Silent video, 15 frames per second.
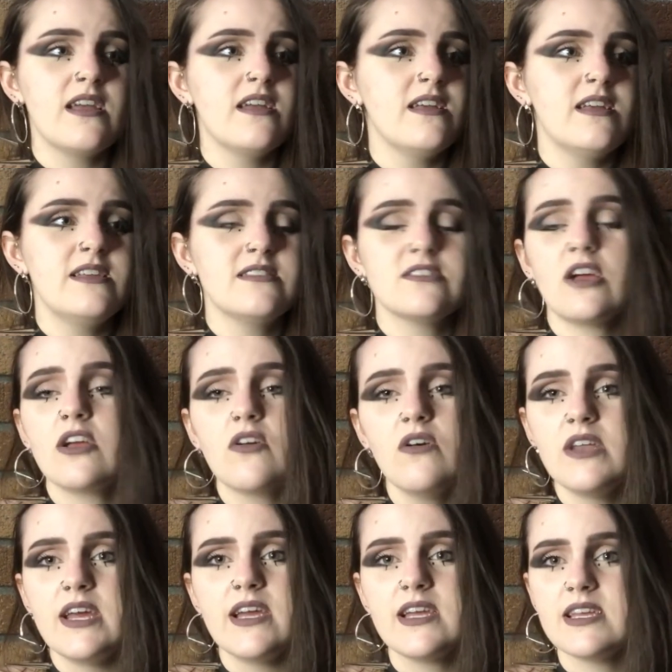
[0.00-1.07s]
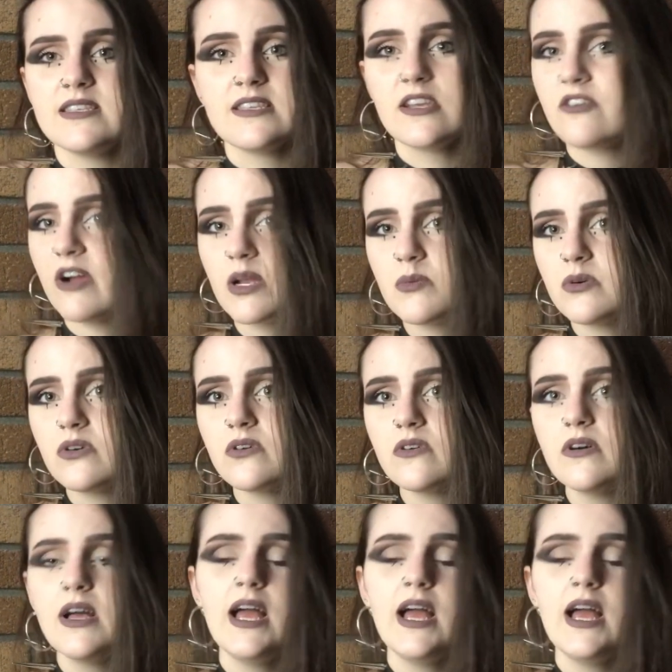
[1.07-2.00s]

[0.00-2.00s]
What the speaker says: it's iconic, it's incredible,